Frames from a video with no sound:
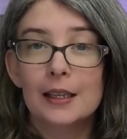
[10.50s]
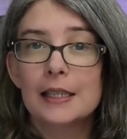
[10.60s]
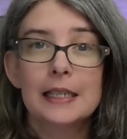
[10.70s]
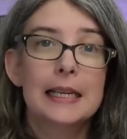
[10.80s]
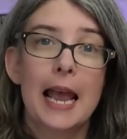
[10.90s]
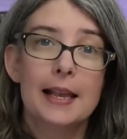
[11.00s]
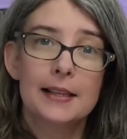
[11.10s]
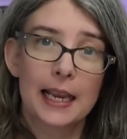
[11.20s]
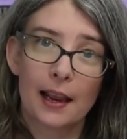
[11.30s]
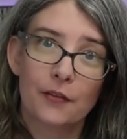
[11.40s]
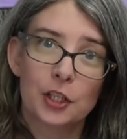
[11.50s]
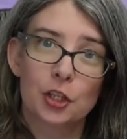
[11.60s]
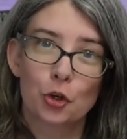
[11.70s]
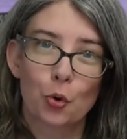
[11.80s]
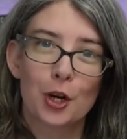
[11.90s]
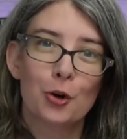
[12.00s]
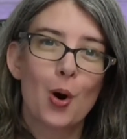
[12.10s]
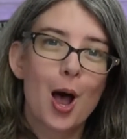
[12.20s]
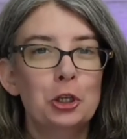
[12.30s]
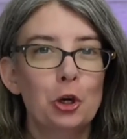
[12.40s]
In today's Canva
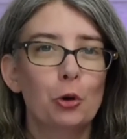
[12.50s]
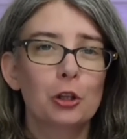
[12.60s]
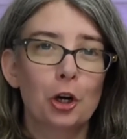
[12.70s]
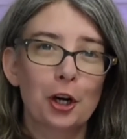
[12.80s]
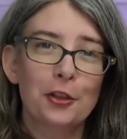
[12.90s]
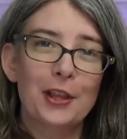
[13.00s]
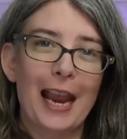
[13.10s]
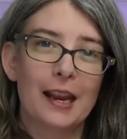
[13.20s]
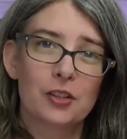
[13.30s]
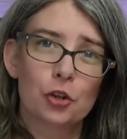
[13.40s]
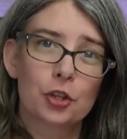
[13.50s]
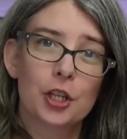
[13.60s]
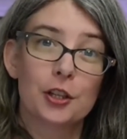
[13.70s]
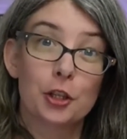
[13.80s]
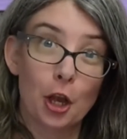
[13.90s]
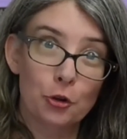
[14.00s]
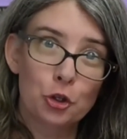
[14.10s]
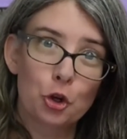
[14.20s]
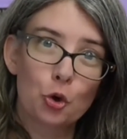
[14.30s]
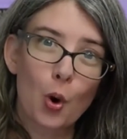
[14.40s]
tutorial, you'll learn the answer to
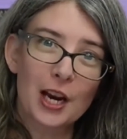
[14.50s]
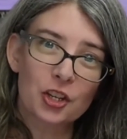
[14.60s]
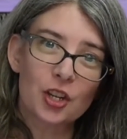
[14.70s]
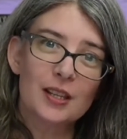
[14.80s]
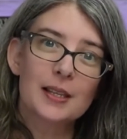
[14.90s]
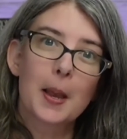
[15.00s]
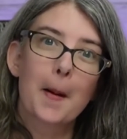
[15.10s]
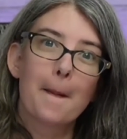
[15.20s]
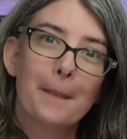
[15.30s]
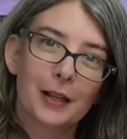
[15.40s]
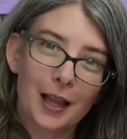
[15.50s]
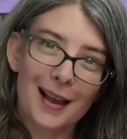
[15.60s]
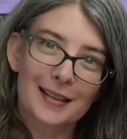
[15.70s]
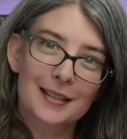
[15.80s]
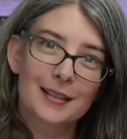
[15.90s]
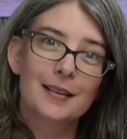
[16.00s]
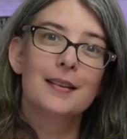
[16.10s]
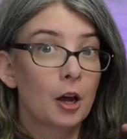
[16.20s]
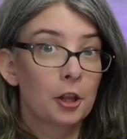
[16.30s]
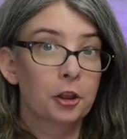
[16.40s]
those two questions, plus
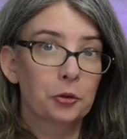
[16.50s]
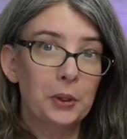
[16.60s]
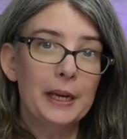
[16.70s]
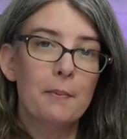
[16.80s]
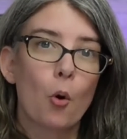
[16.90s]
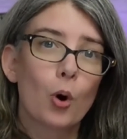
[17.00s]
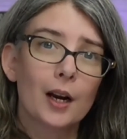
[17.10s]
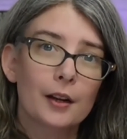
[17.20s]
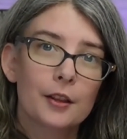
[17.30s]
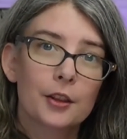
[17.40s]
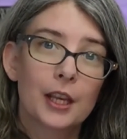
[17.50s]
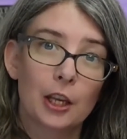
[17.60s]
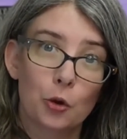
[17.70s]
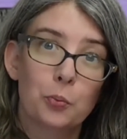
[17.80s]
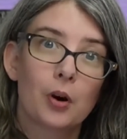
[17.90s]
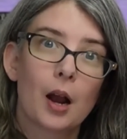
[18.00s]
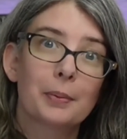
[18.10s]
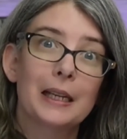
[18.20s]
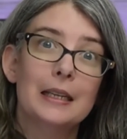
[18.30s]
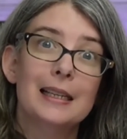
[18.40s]
three more that you
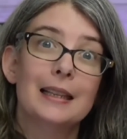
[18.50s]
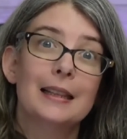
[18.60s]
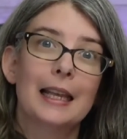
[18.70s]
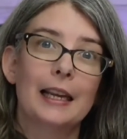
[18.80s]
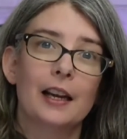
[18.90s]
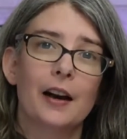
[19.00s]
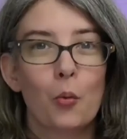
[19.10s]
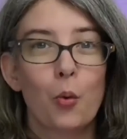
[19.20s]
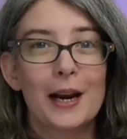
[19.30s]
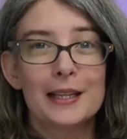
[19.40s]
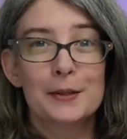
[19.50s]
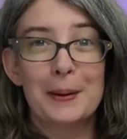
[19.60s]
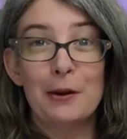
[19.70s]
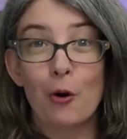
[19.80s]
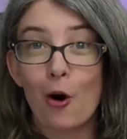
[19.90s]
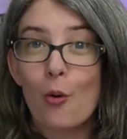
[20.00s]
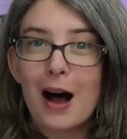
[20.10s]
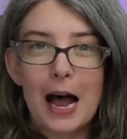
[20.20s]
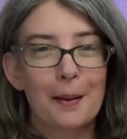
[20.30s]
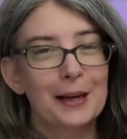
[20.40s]
probably didn't think What is
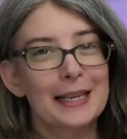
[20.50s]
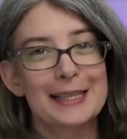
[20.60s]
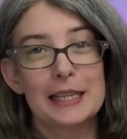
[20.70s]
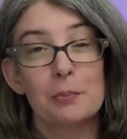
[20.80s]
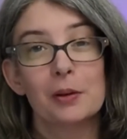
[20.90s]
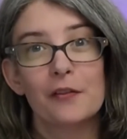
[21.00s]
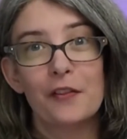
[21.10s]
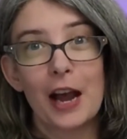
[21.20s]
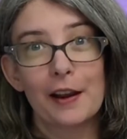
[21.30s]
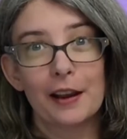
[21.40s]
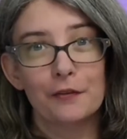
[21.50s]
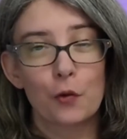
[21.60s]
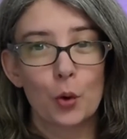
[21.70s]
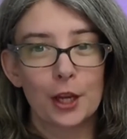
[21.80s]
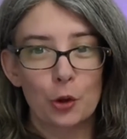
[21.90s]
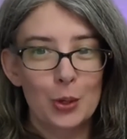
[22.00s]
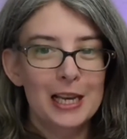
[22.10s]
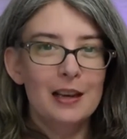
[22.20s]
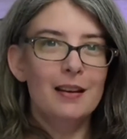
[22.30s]
B-roll? I'm going to simplify it for you.